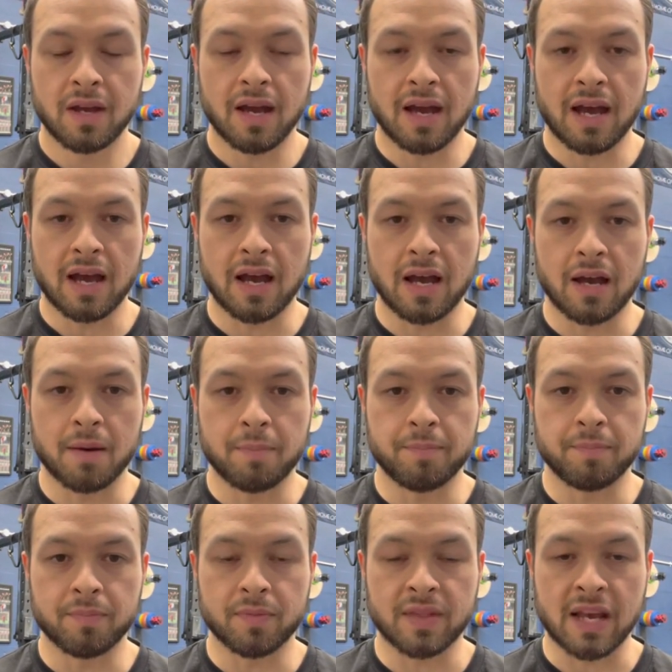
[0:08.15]

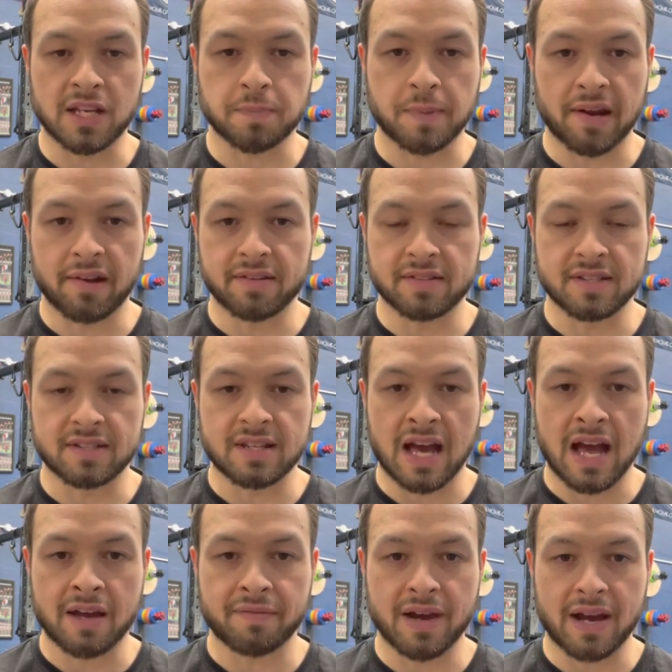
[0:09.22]
the experiences that
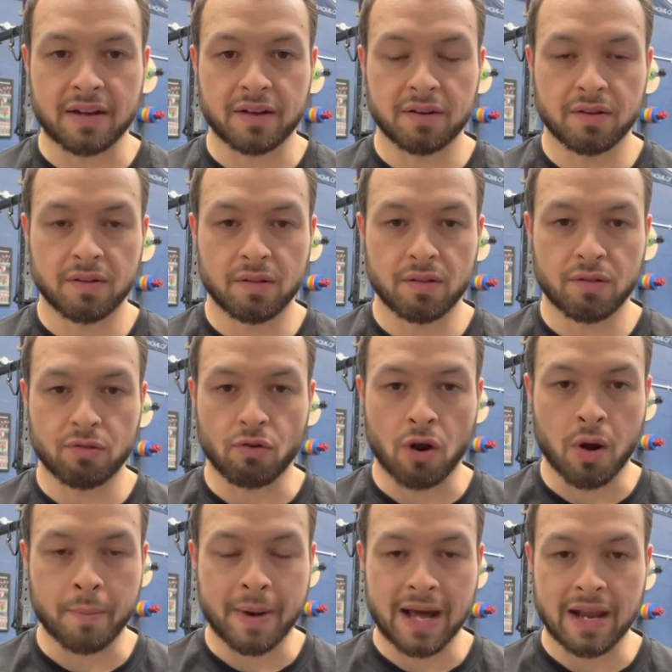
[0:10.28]
I've had
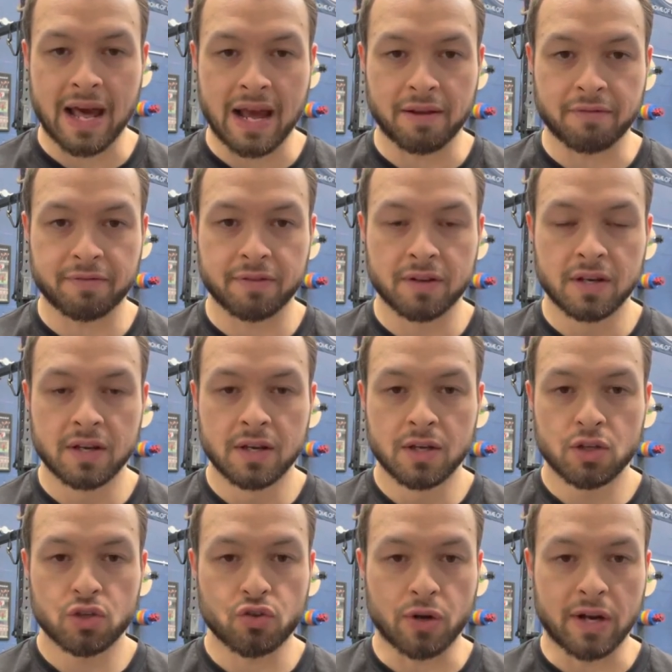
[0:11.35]
throughout my life,
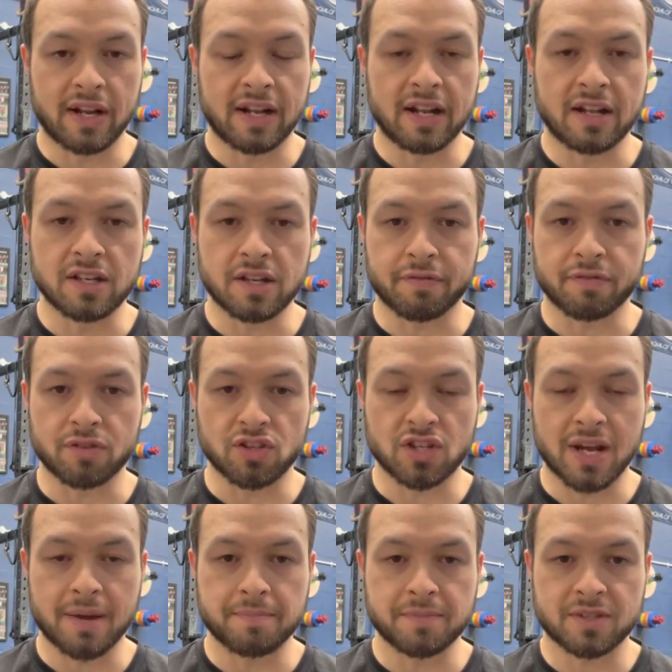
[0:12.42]
training in different
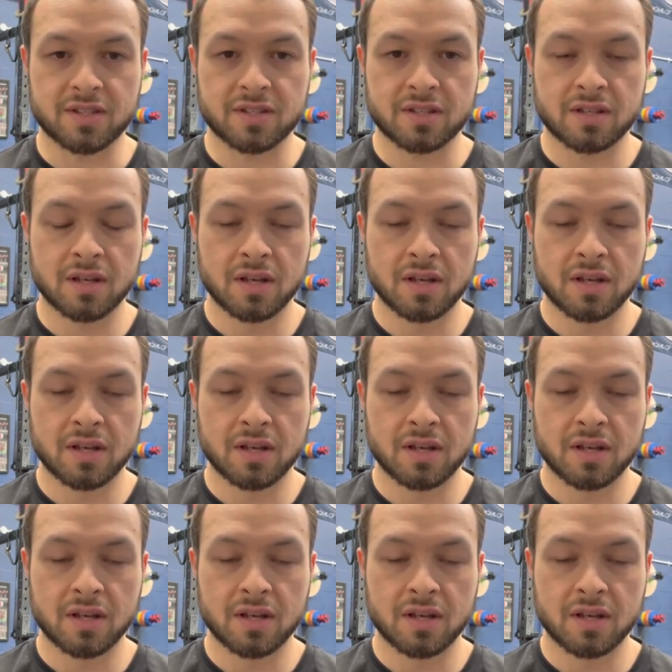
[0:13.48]
gyms,